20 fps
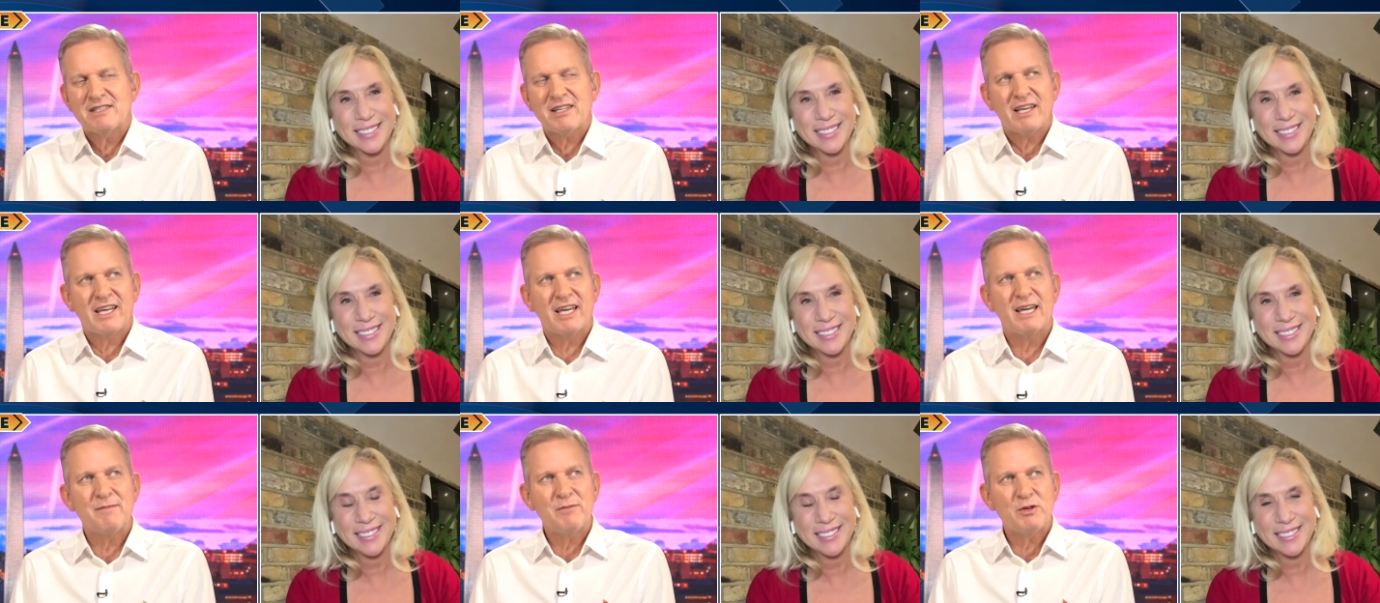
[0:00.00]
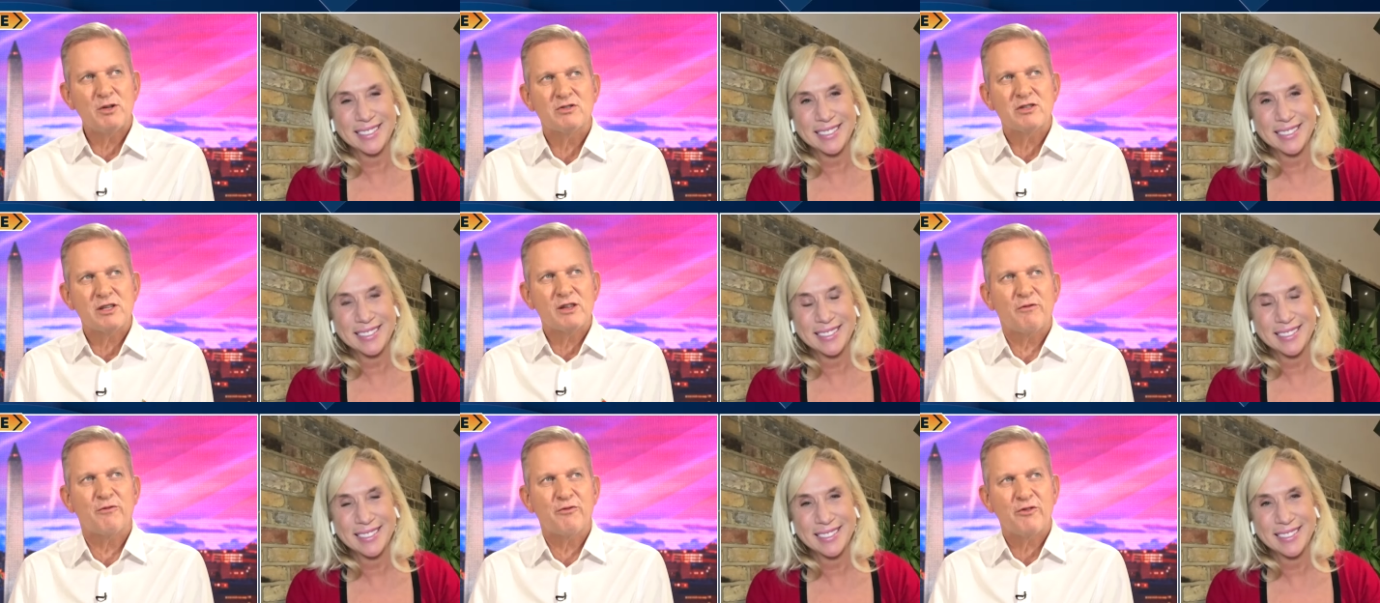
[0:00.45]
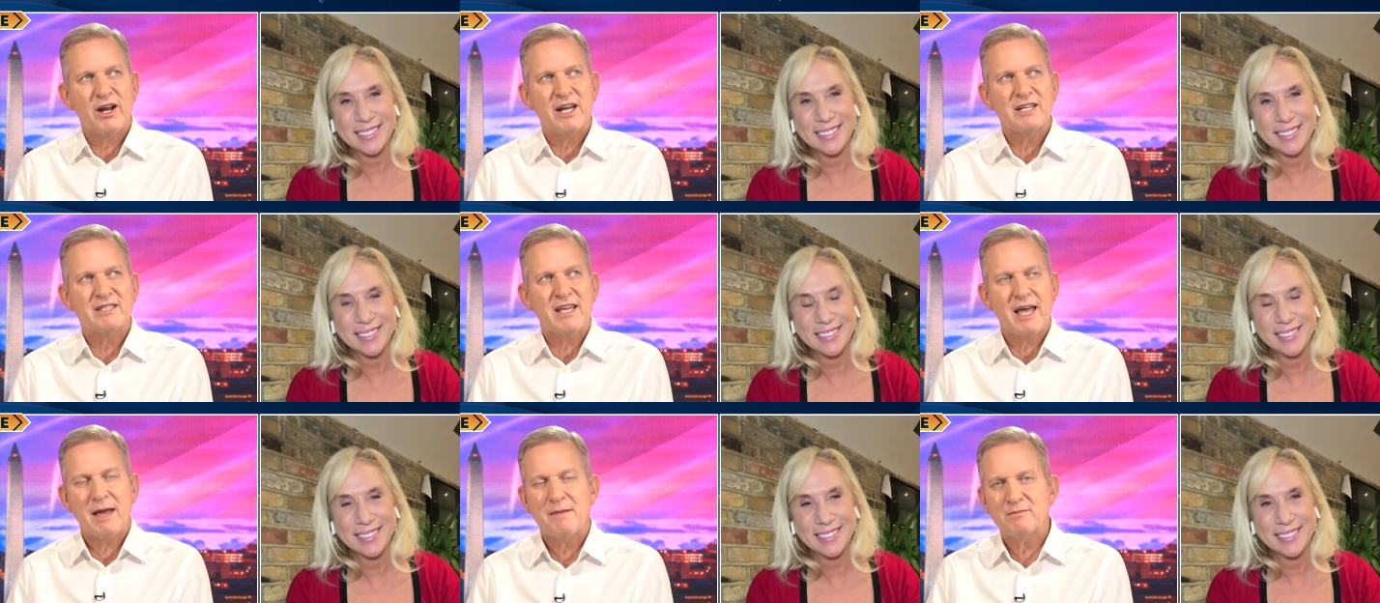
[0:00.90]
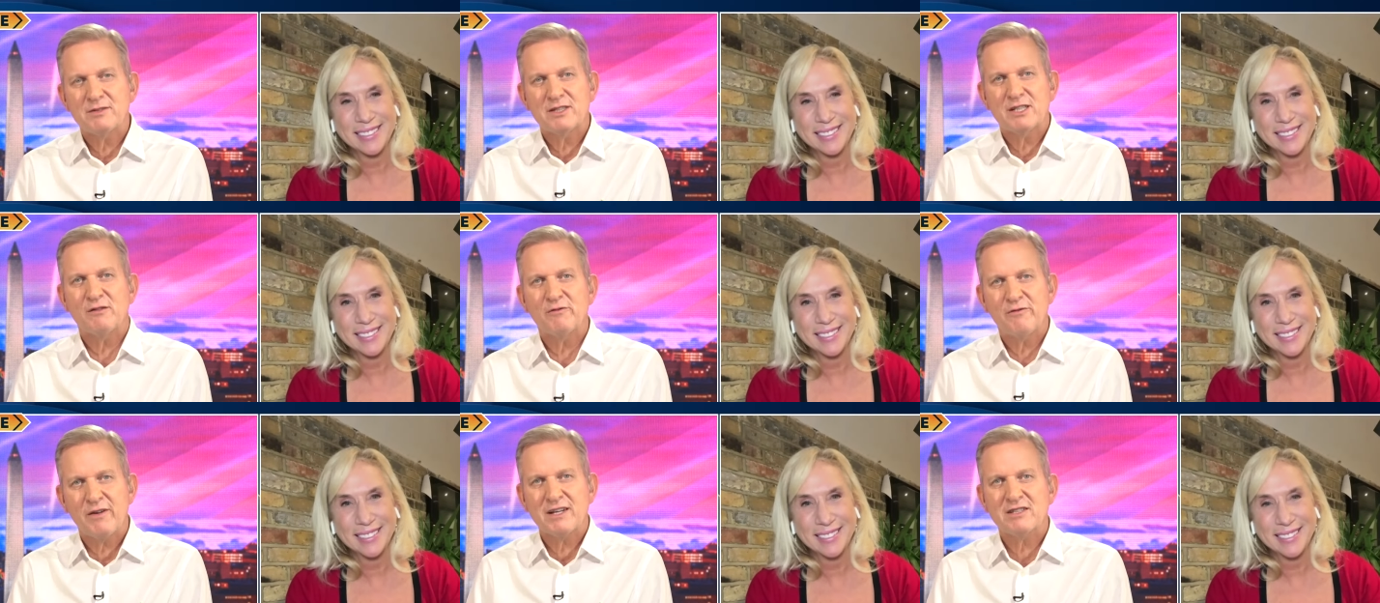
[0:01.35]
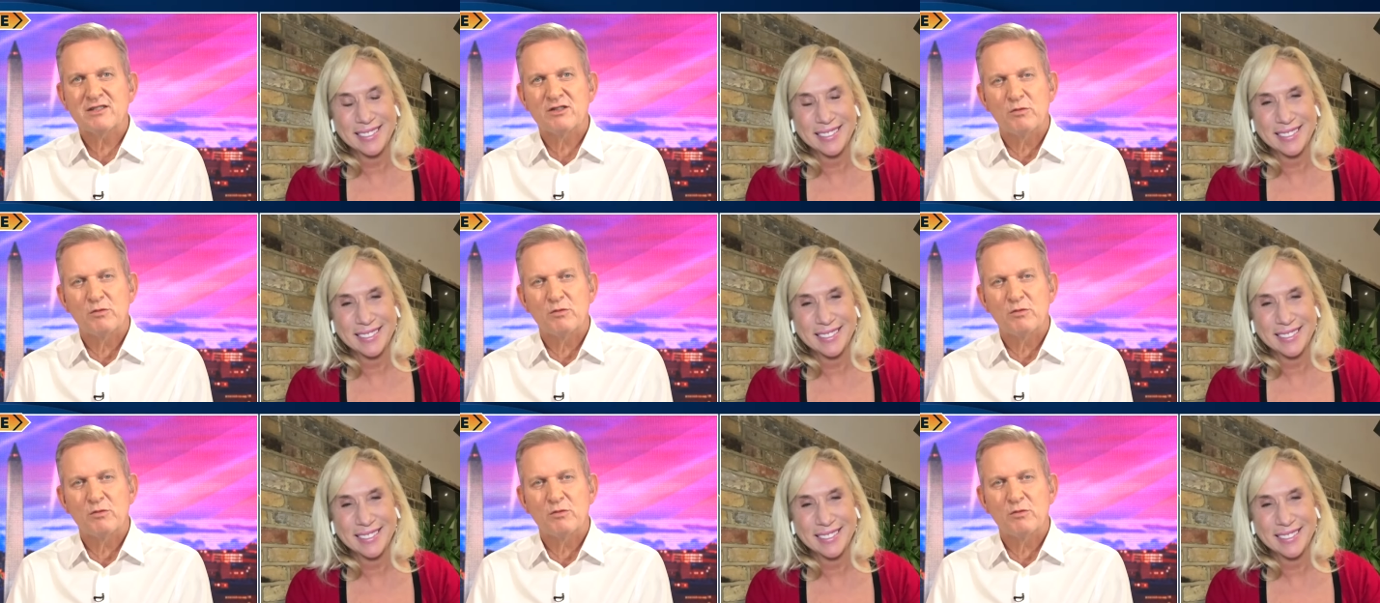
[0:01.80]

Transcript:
Speaker 1: I keep using the phrase empty vessel,